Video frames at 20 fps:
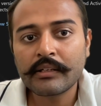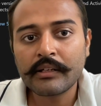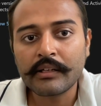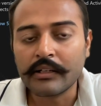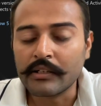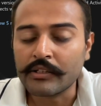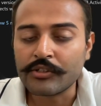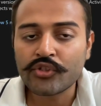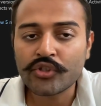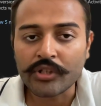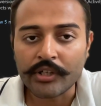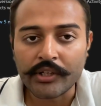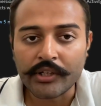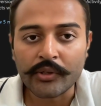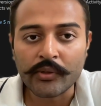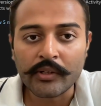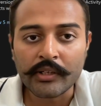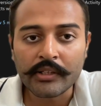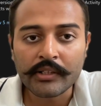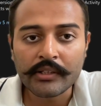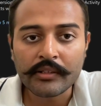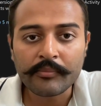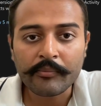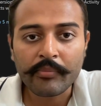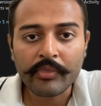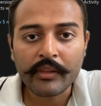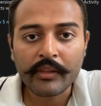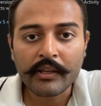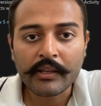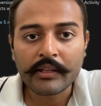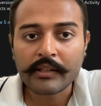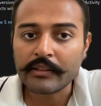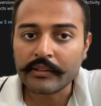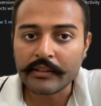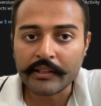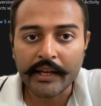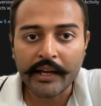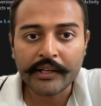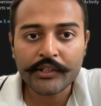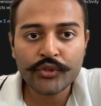a scheduler
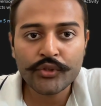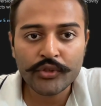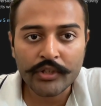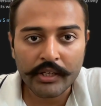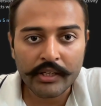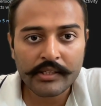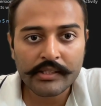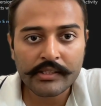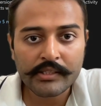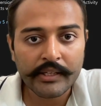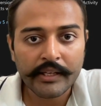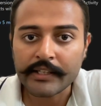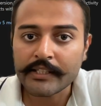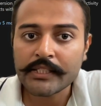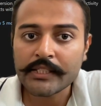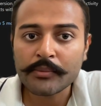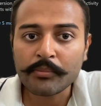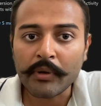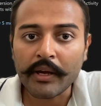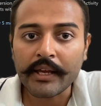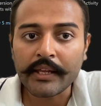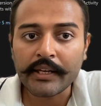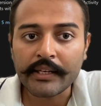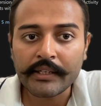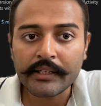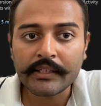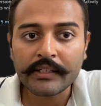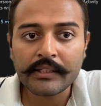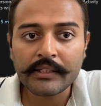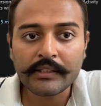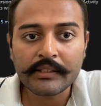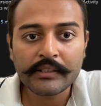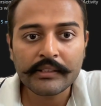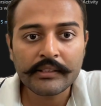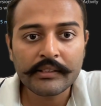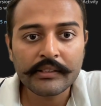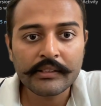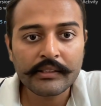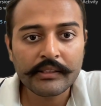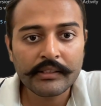that checks the expiry
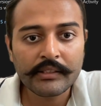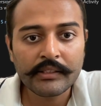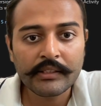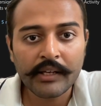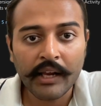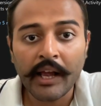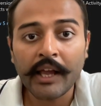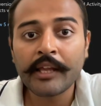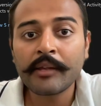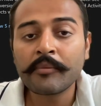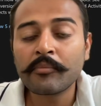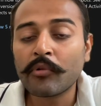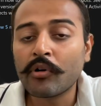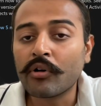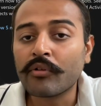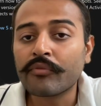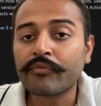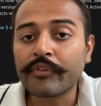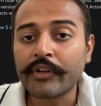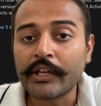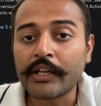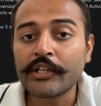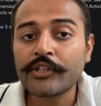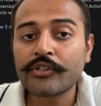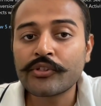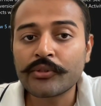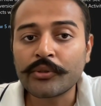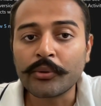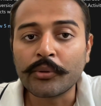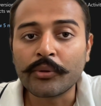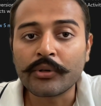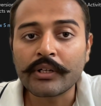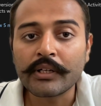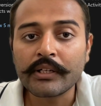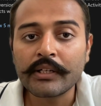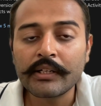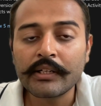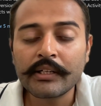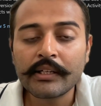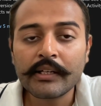time of each
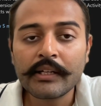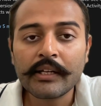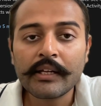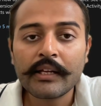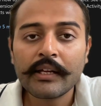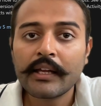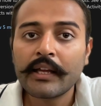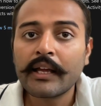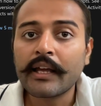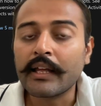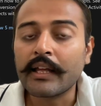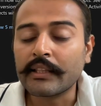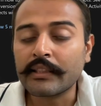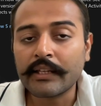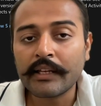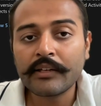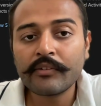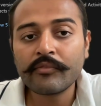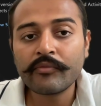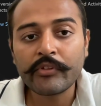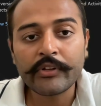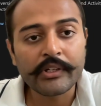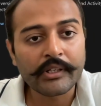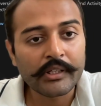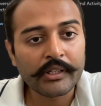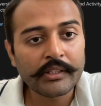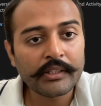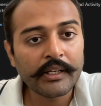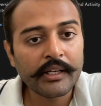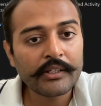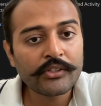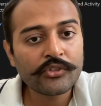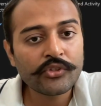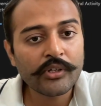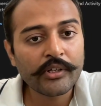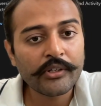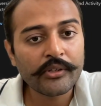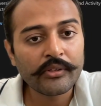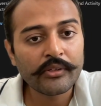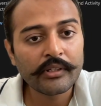token, and then we run that
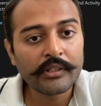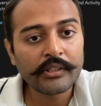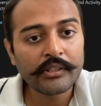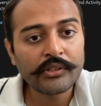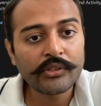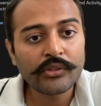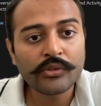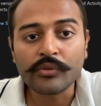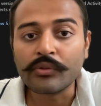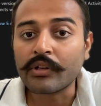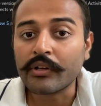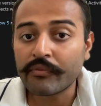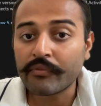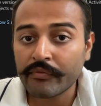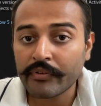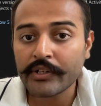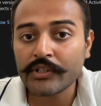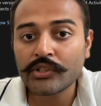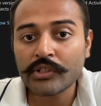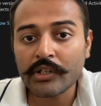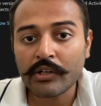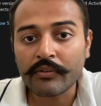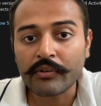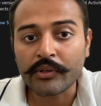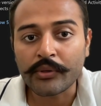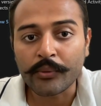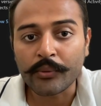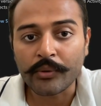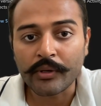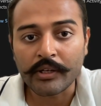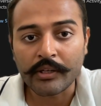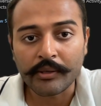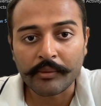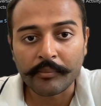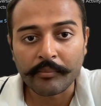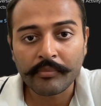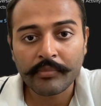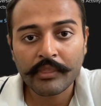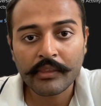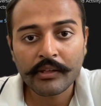scheduler to refresh our token.